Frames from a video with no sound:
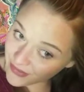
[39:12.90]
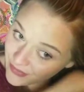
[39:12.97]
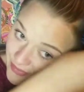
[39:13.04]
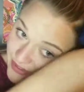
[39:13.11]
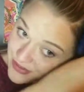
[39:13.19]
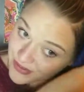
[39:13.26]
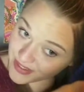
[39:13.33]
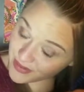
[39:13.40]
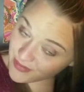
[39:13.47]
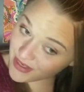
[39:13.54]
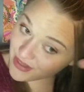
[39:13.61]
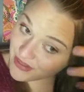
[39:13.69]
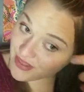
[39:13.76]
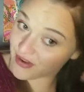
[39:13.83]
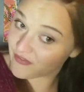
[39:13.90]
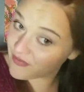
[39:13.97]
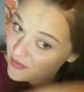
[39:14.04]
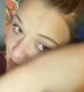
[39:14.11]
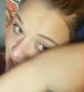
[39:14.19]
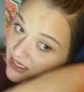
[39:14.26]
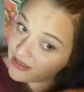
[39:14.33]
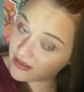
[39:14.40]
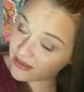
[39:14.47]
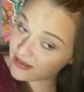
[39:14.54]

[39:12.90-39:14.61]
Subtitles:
which was a big thing for me.